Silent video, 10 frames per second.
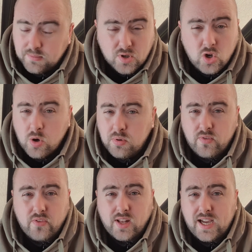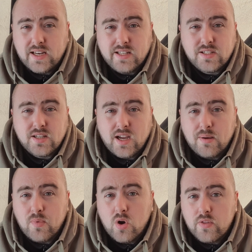Couple of other liners.
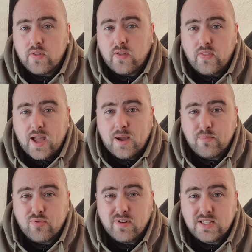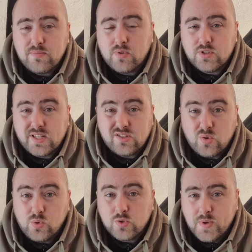Other than that, pretty much that's
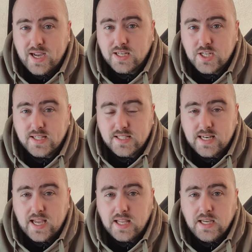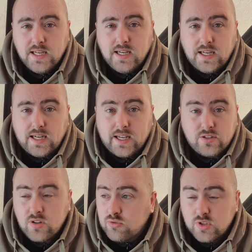all we had yesterday.
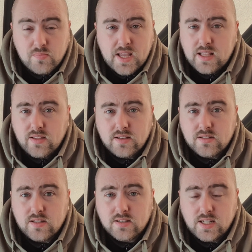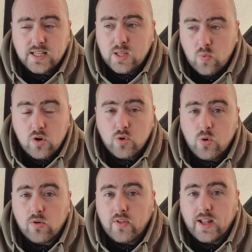It's not just me, there's clearly one
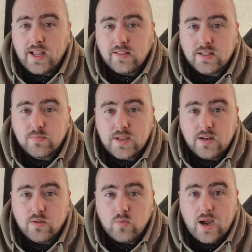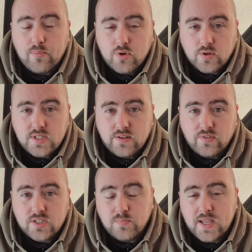corner of the lake that's been quite productive,
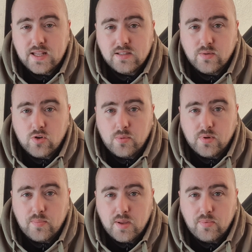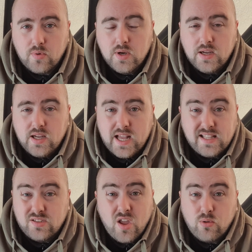and speaking to a couple of people,
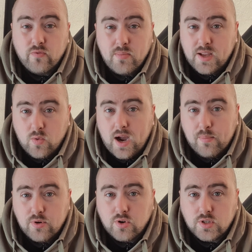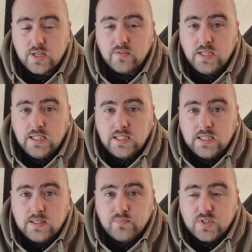it's known for being quite productive.
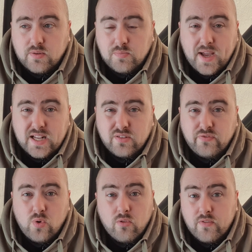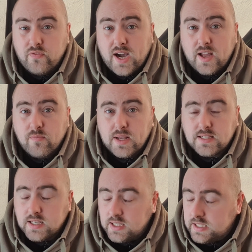So it's pegs 4 and 5
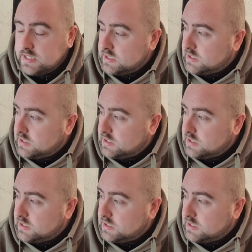basically.